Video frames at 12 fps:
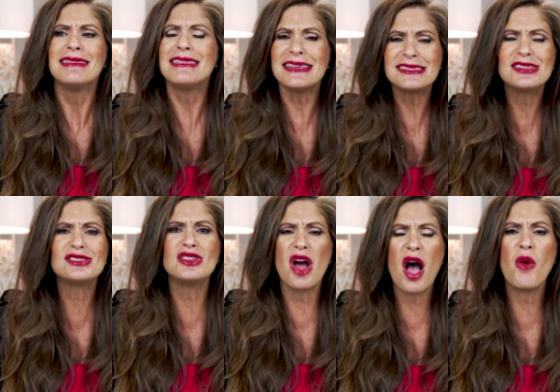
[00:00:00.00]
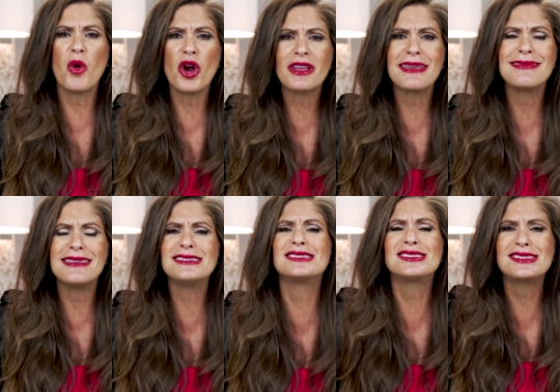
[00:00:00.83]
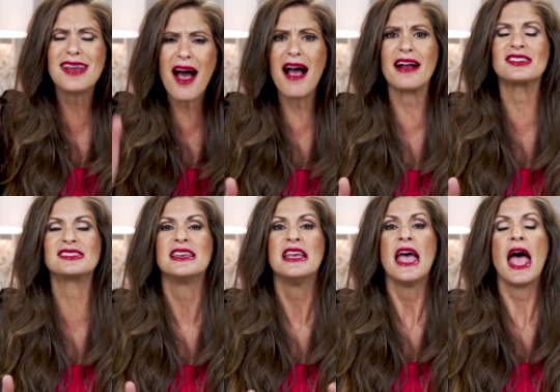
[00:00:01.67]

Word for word: This is not working. This sucks.